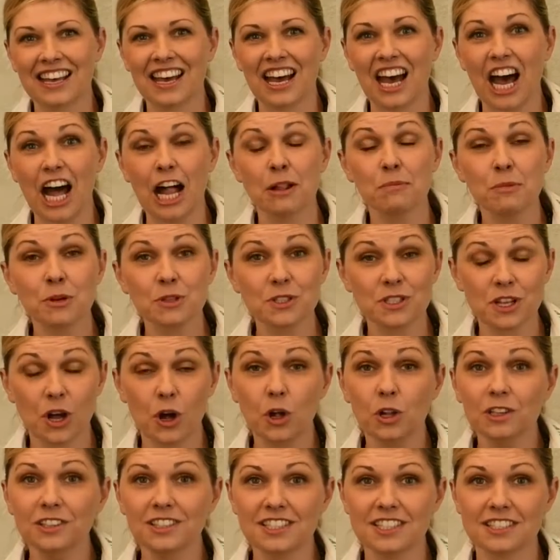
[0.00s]
Almost
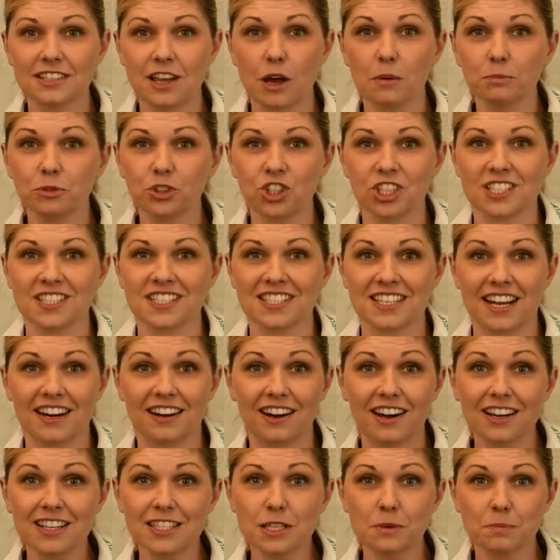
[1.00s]
all these options are
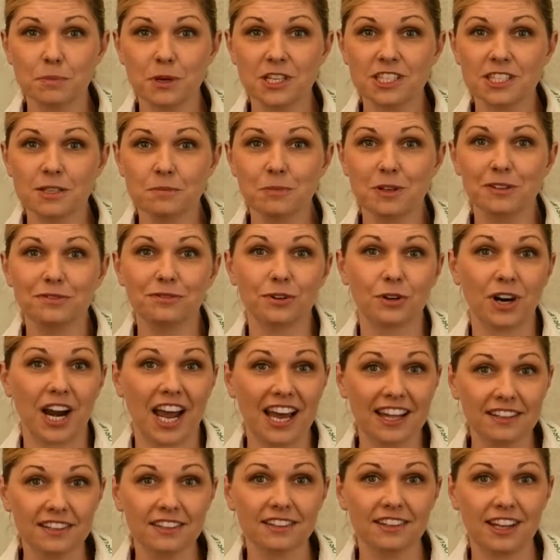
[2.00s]
also possible for
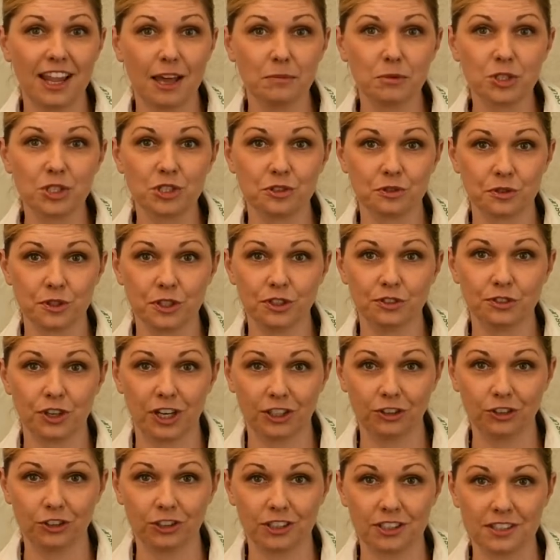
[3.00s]
other laboratory
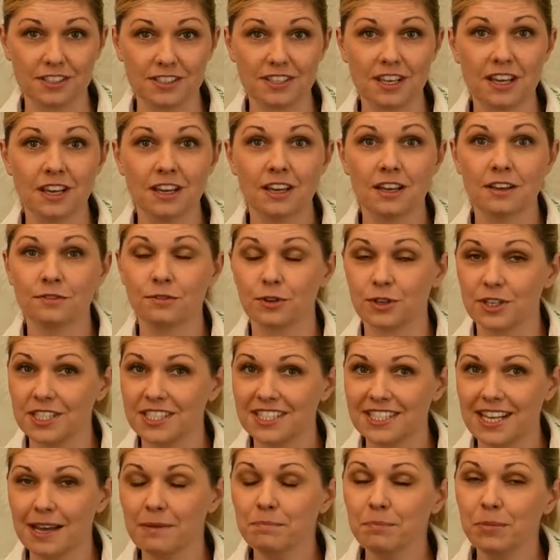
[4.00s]
treasures. For
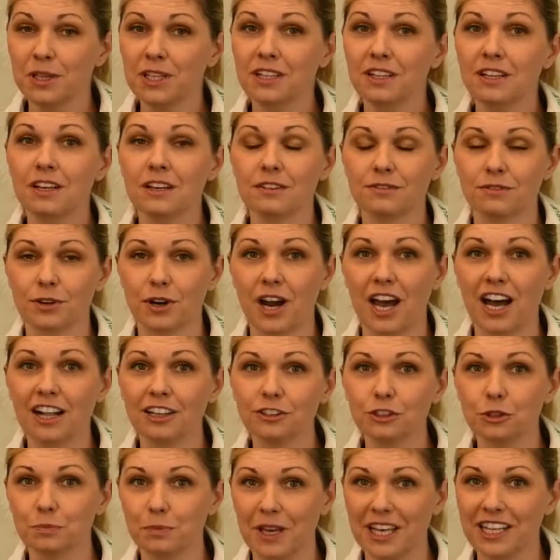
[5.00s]
example, for
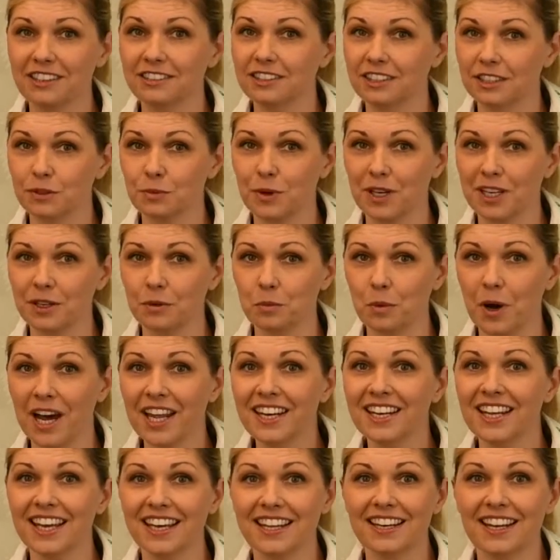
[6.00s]
Haldrup LT21
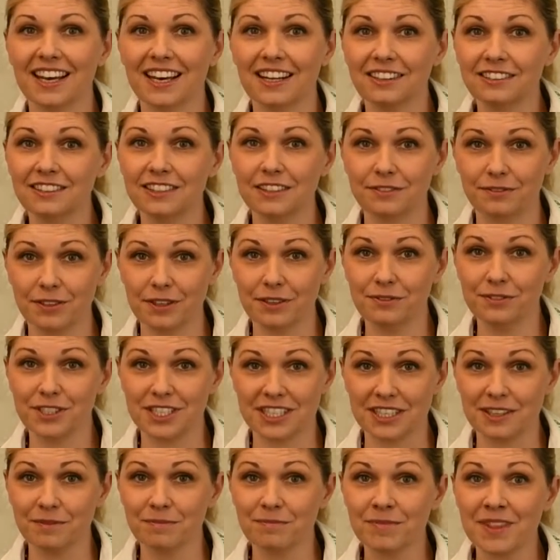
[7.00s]
and
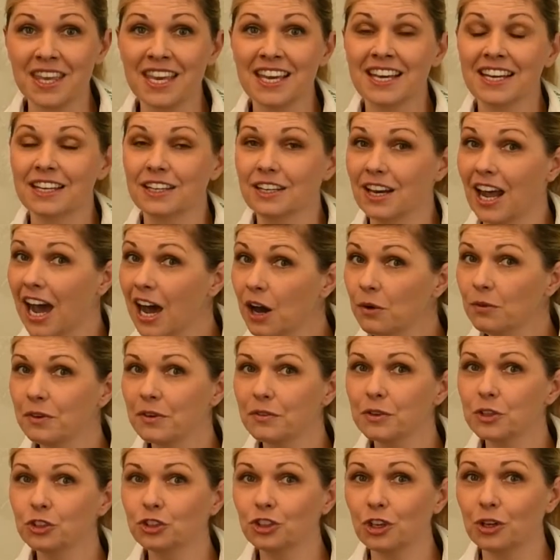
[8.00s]
LT50. Now we
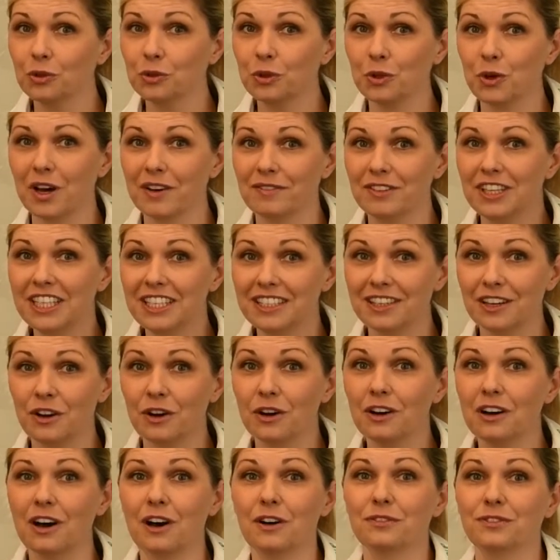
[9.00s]
will show you a video
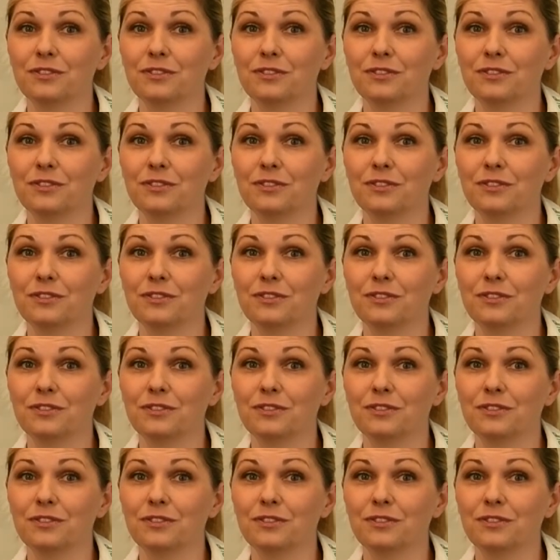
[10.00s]
of